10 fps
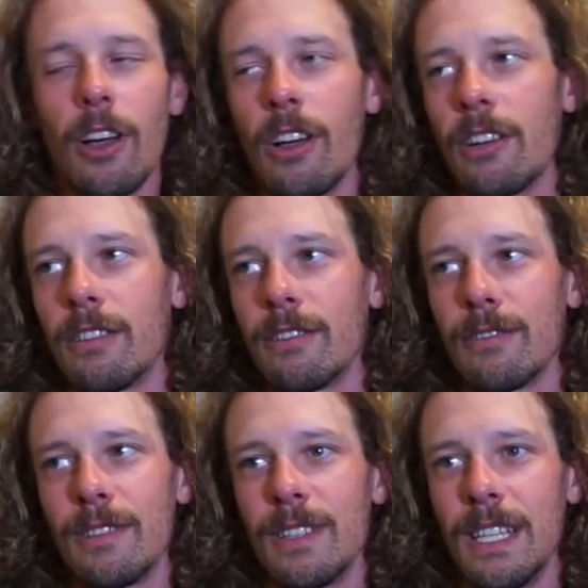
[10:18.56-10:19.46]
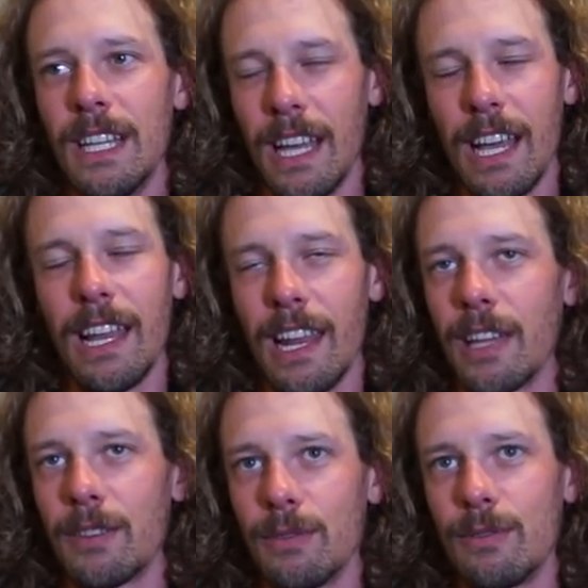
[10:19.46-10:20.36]
No, I
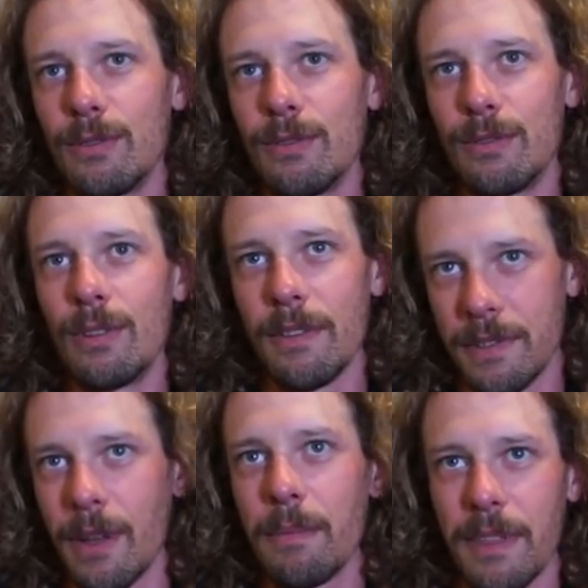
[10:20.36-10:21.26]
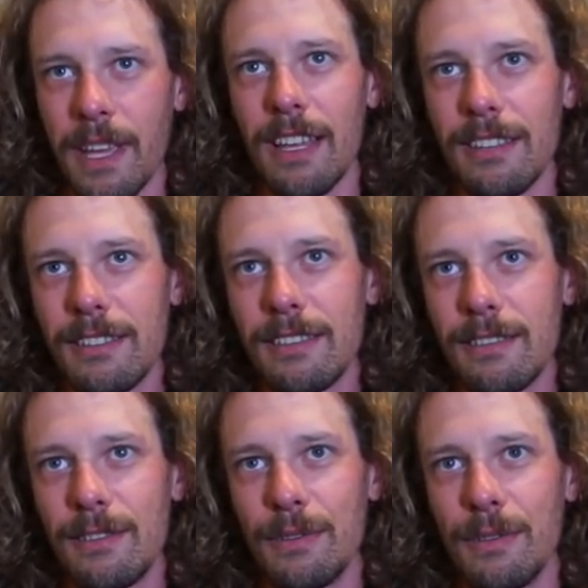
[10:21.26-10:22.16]
like to have something
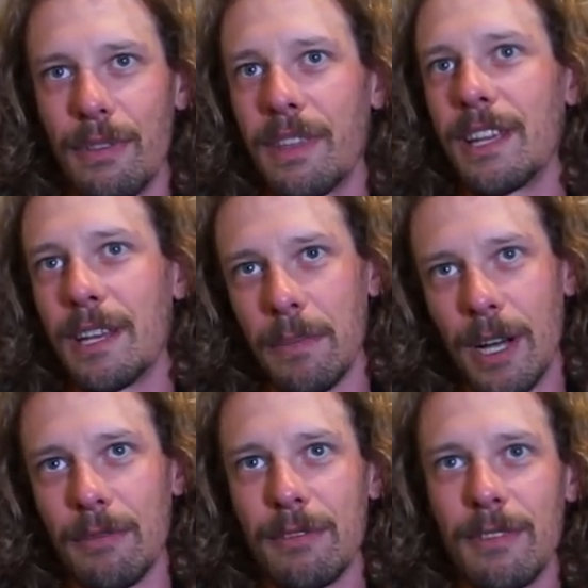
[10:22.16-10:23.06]
else to thinking about.